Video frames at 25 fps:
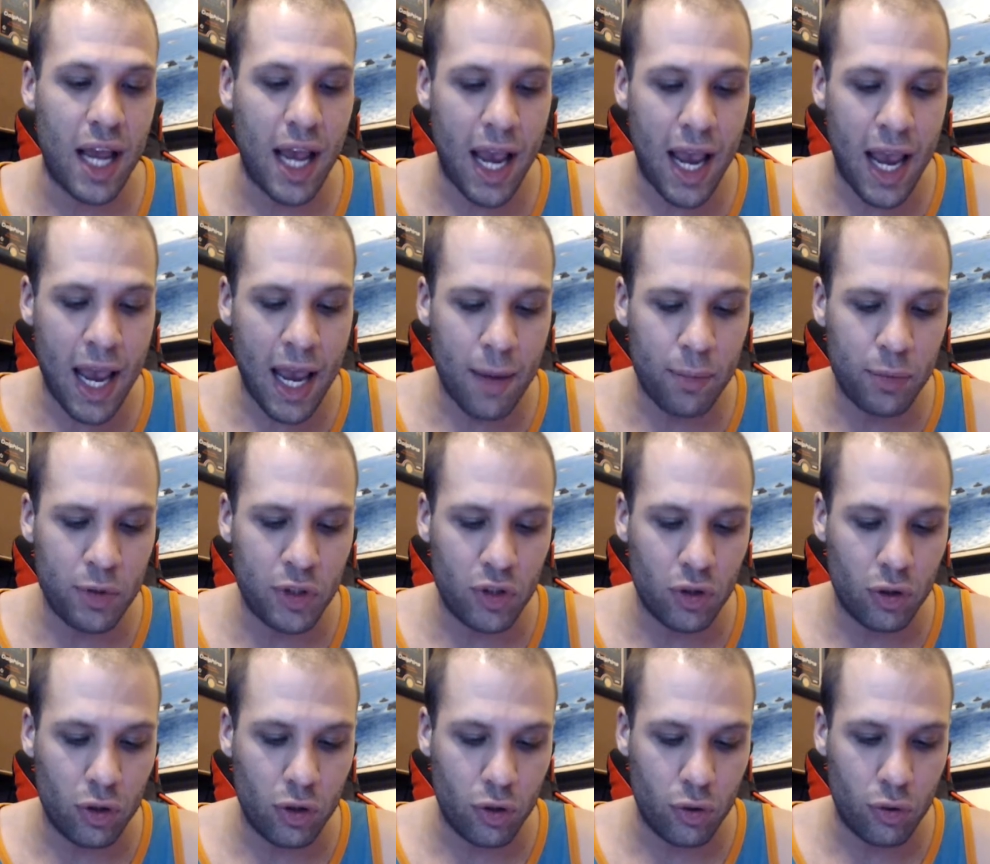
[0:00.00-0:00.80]

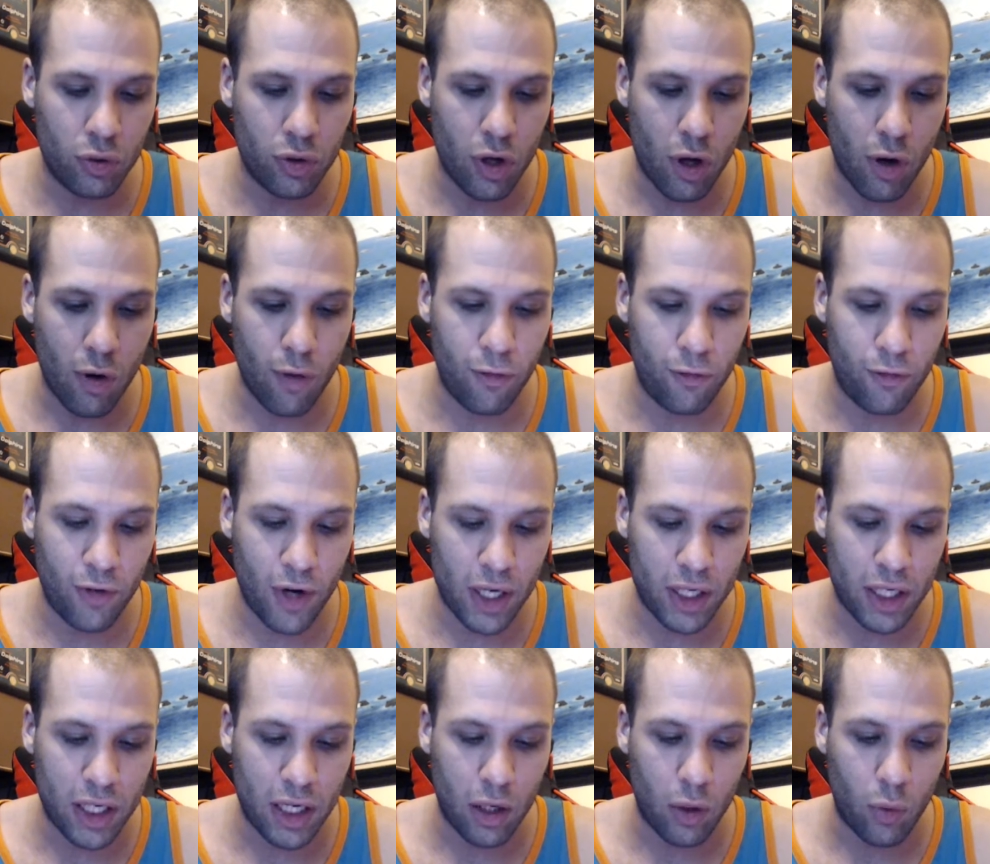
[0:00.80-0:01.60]
absolute no
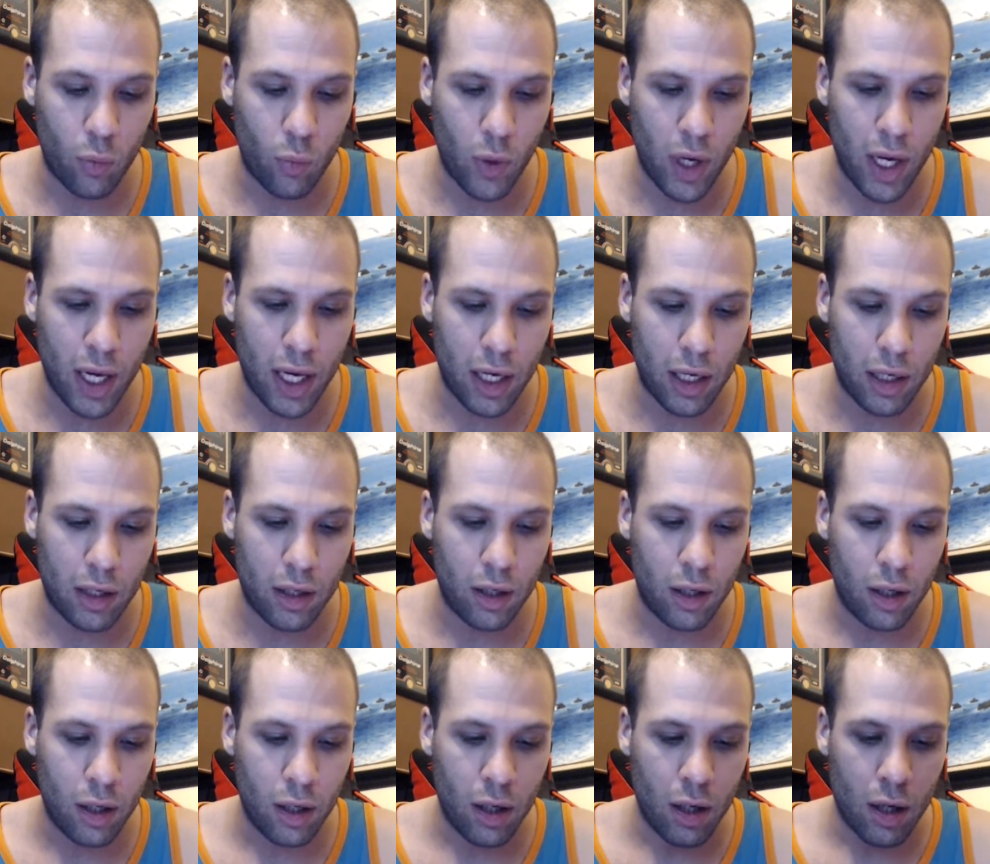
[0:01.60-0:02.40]
fucking
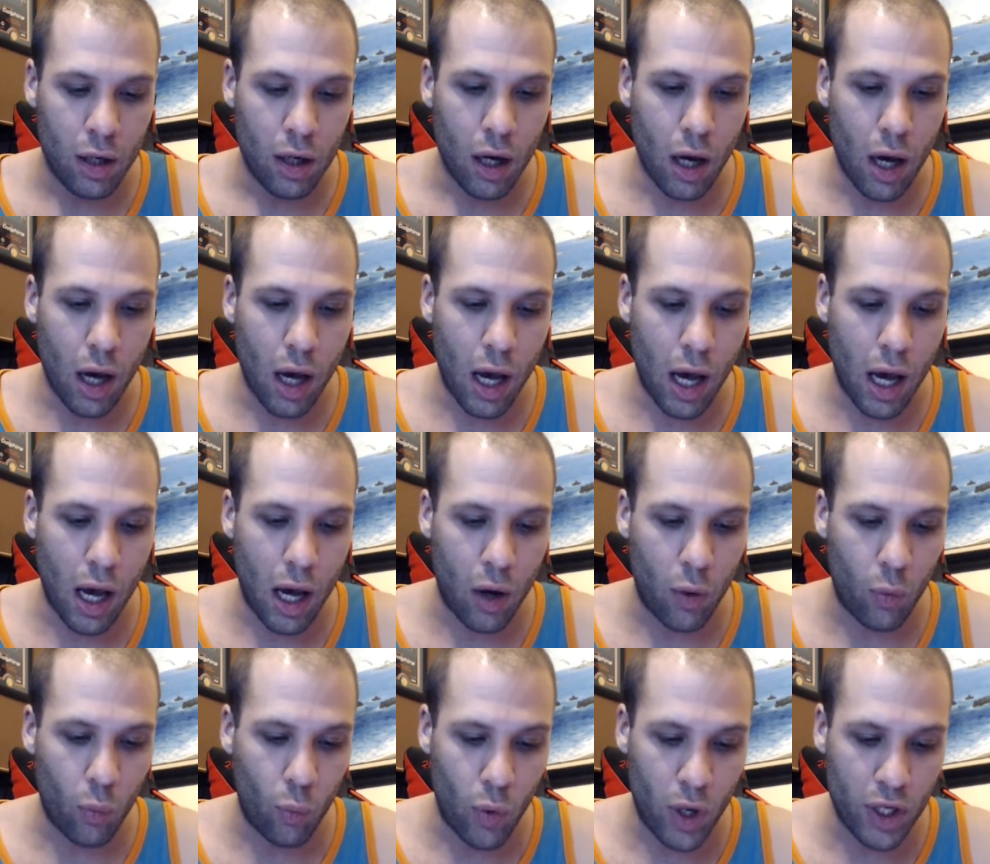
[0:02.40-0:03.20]
win
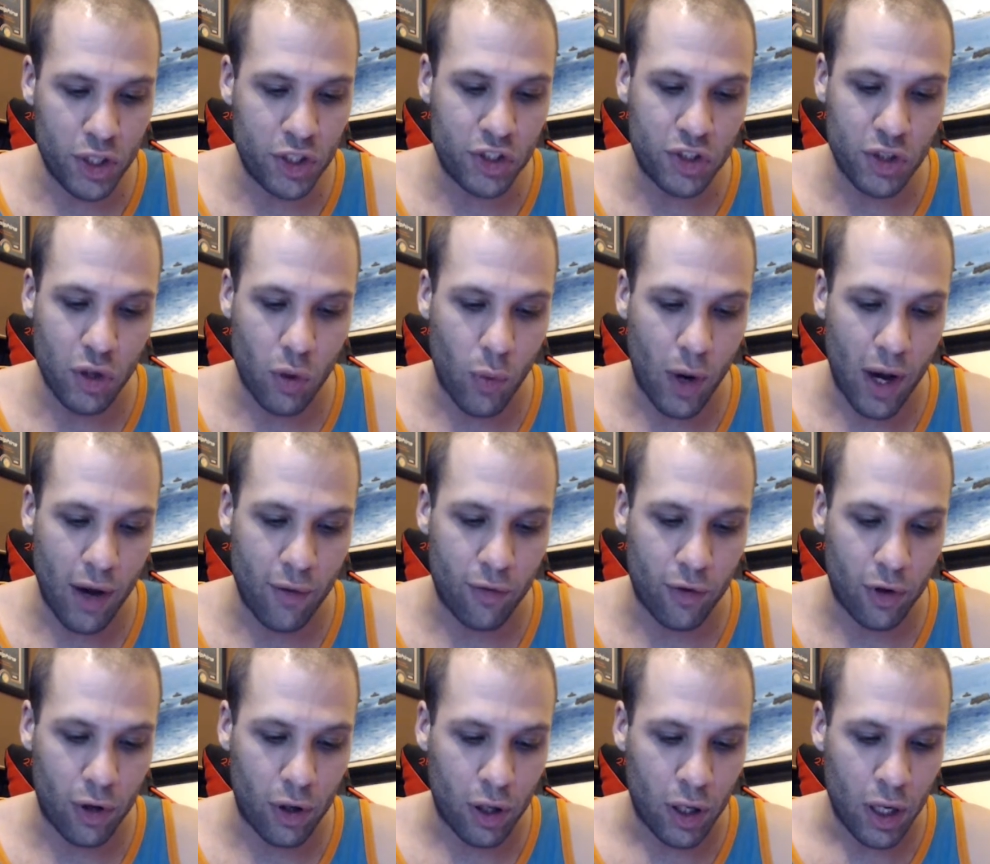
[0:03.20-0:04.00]

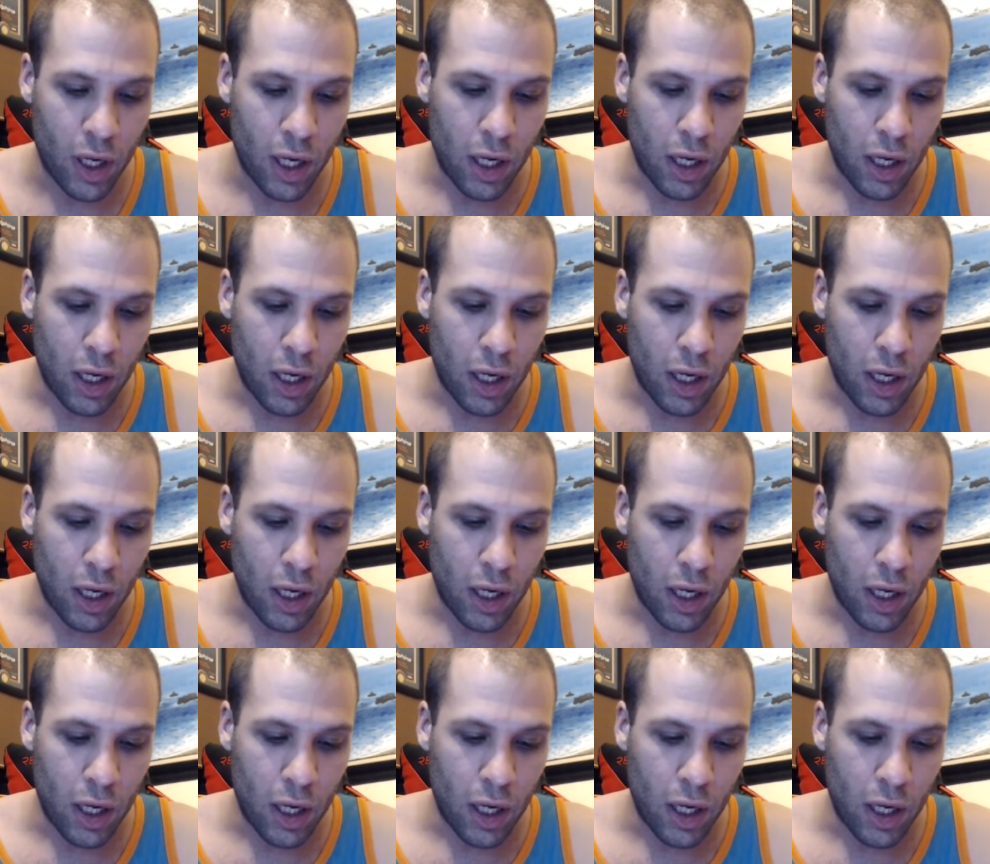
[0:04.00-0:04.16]
whatsoever.